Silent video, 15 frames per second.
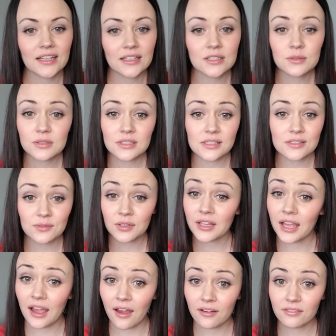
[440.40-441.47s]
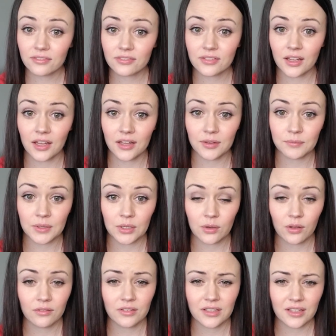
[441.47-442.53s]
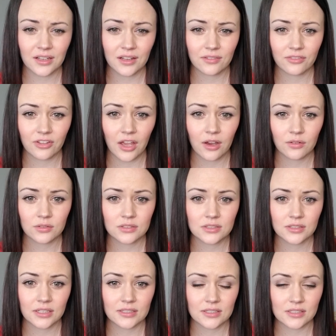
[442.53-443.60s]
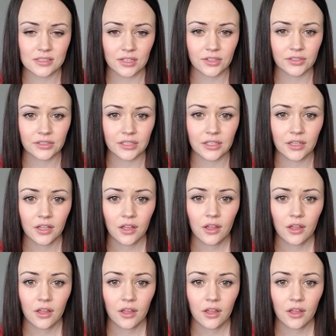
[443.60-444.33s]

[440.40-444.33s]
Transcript: this one doesn't really have an equivalent that I've found necessarily